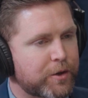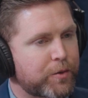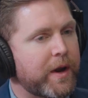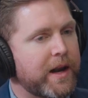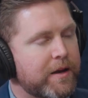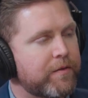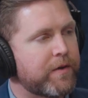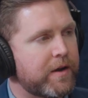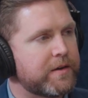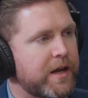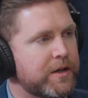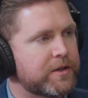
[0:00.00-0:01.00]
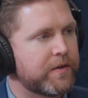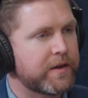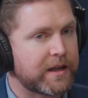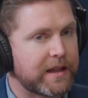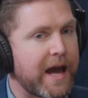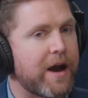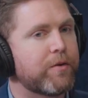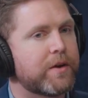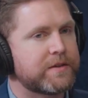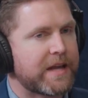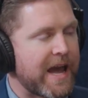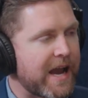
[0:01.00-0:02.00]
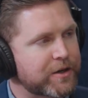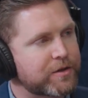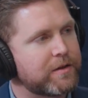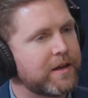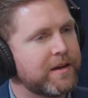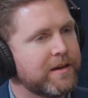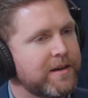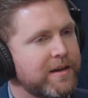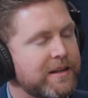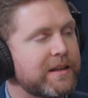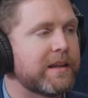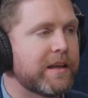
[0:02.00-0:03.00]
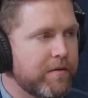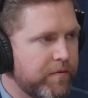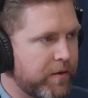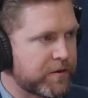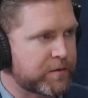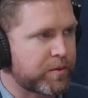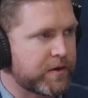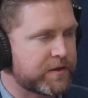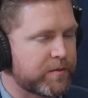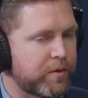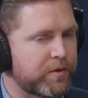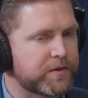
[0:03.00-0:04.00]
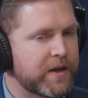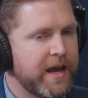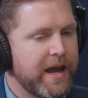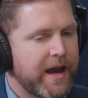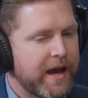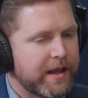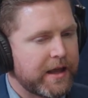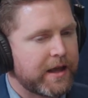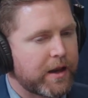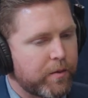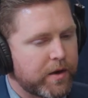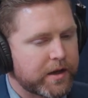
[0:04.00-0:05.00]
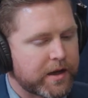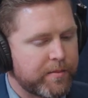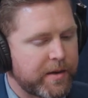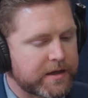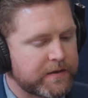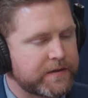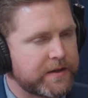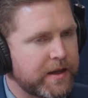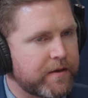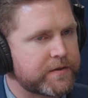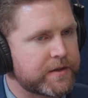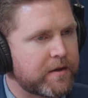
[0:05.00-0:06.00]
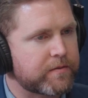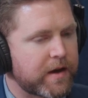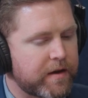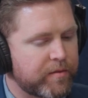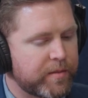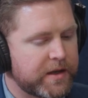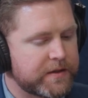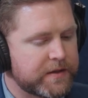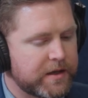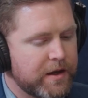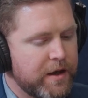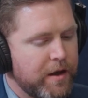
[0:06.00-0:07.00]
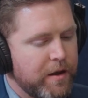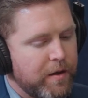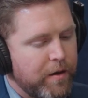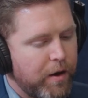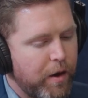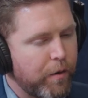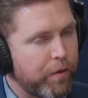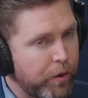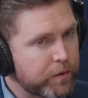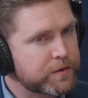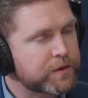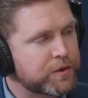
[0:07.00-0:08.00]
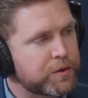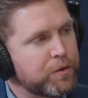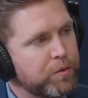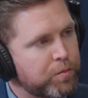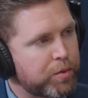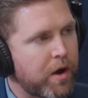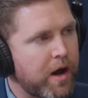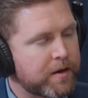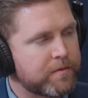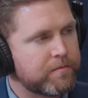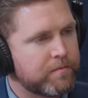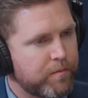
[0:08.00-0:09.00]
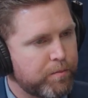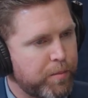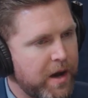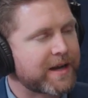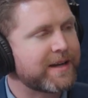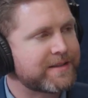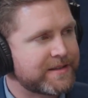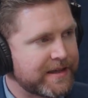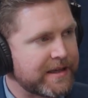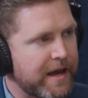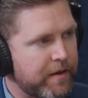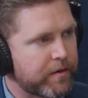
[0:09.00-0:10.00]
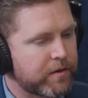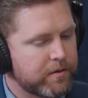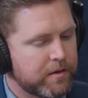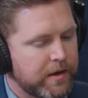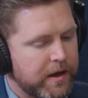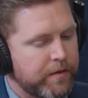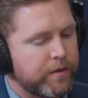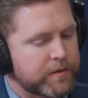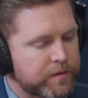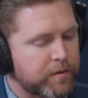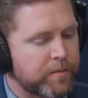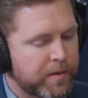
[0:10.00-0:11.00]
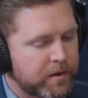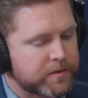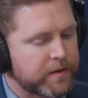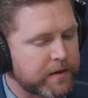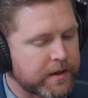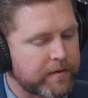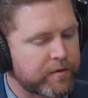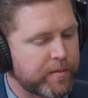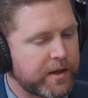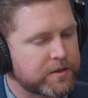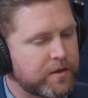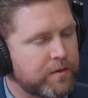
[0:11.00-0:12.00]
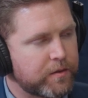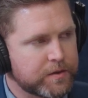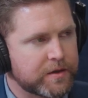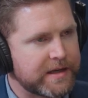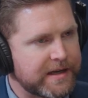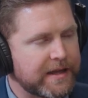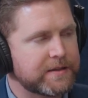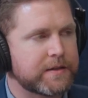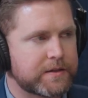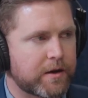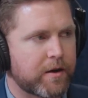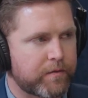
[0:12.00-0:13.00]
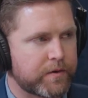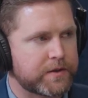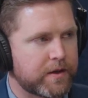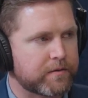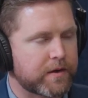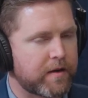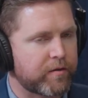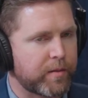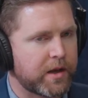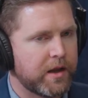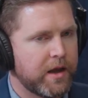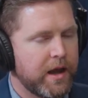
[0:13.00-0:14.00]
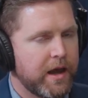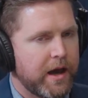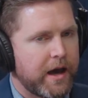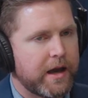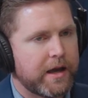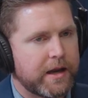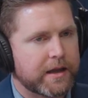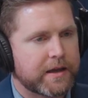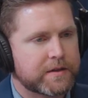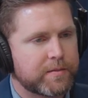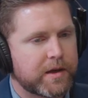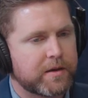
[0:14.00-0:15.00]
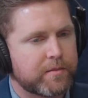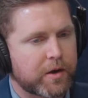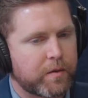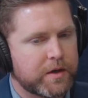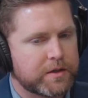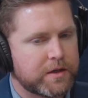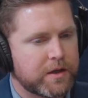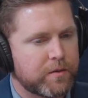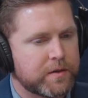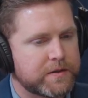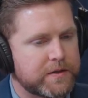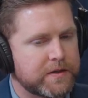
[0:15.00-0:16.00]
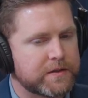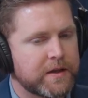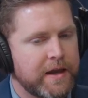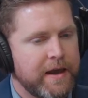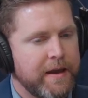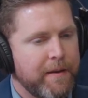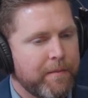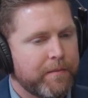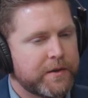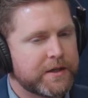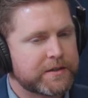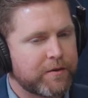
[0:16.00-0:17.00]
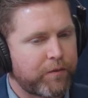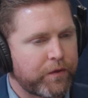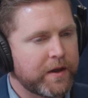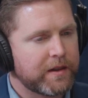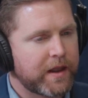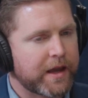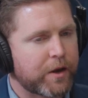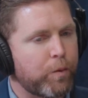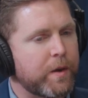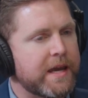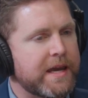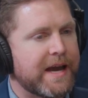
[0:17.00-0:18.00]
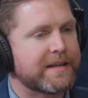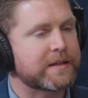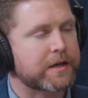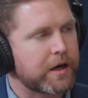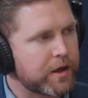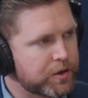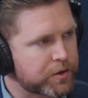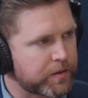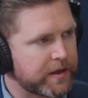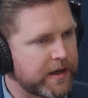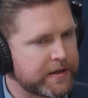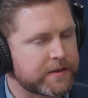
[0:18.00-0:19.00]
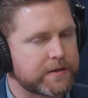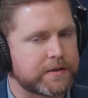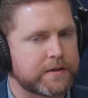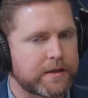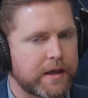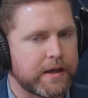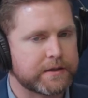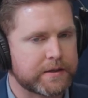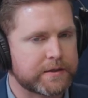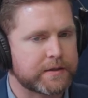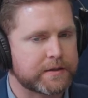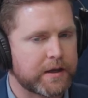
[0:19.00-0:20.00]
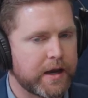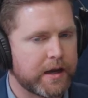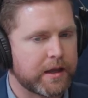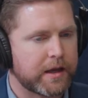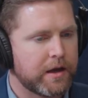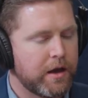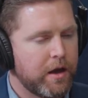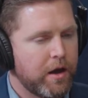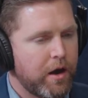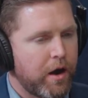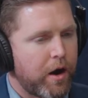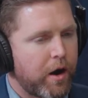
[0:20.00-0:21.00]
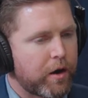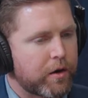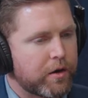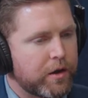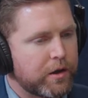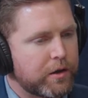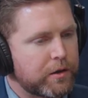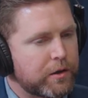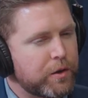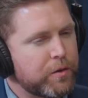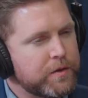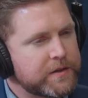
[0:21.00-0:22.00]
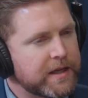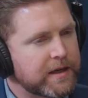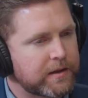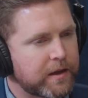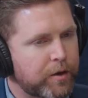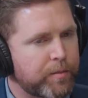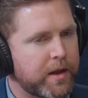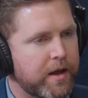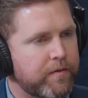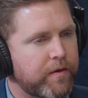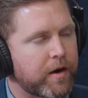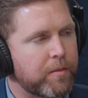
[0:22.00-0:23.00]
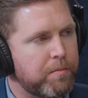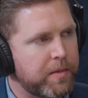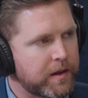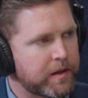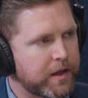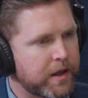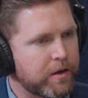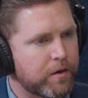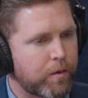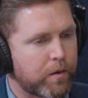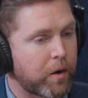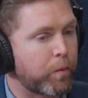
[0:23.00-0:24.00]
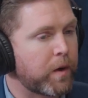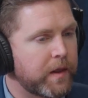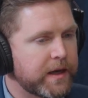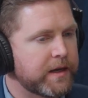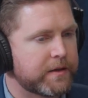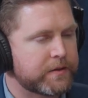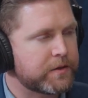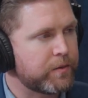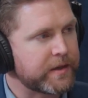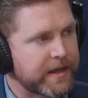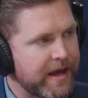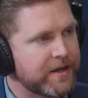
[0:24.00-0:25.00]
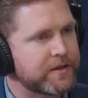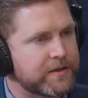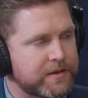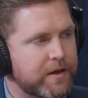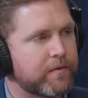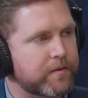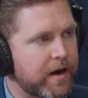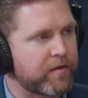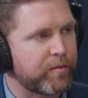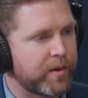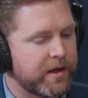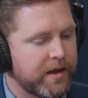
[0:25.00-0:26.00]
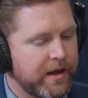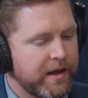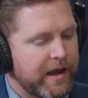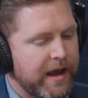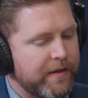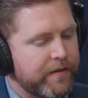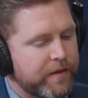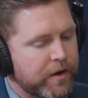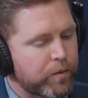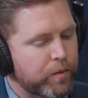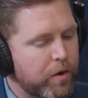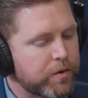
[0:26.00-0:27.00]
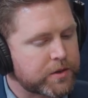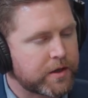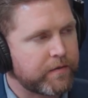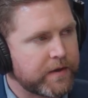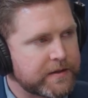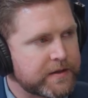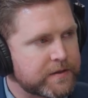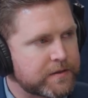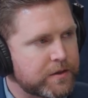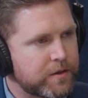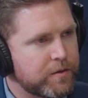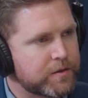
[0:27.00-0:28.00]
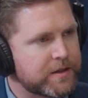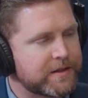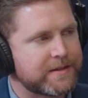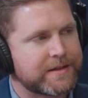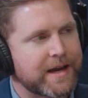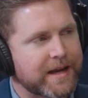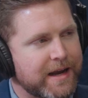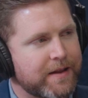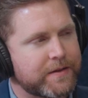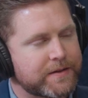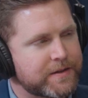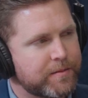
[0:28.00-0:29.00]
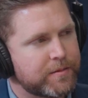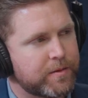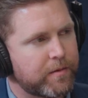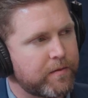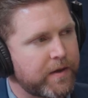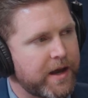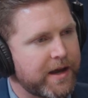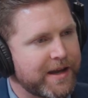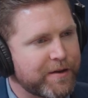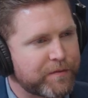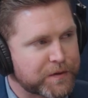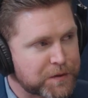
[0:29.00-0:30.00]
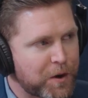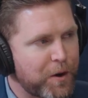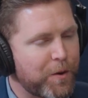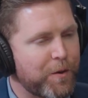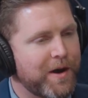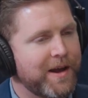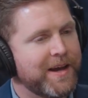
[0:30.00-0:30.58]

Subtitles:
created a foundation that allowed us to actually live those principles. And I want to come back to this idea of self-government, is that those 2 broad buckets together and those 3 pillars that the governor mentioned, those are necessary for self-government. And I guess my question to you is, does it feel like we as a country, as a society, are losing a little bit of our ability or our willingness to engage in self-government, and the erosion of these institutions, is that kind of the symptom of that? And if so,